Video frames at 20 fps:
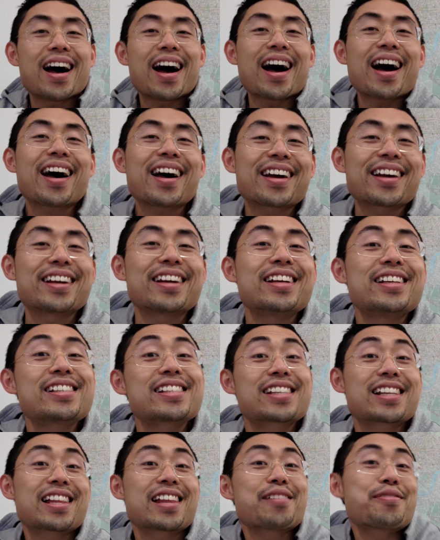Hi,
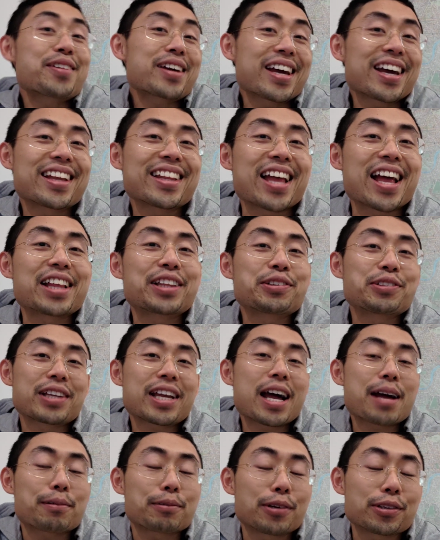it's Cliff again, and today
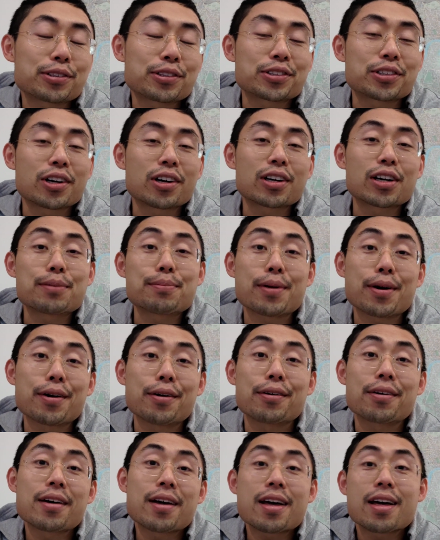I'm going to talk
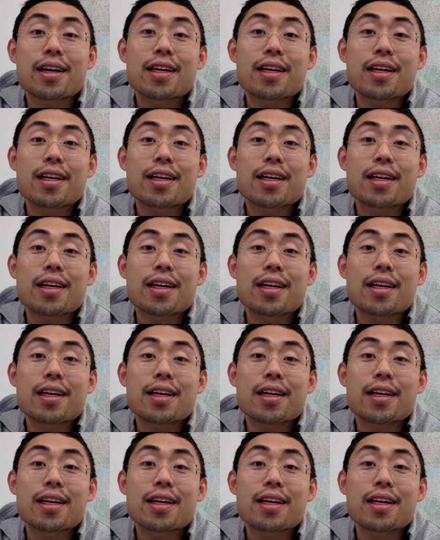about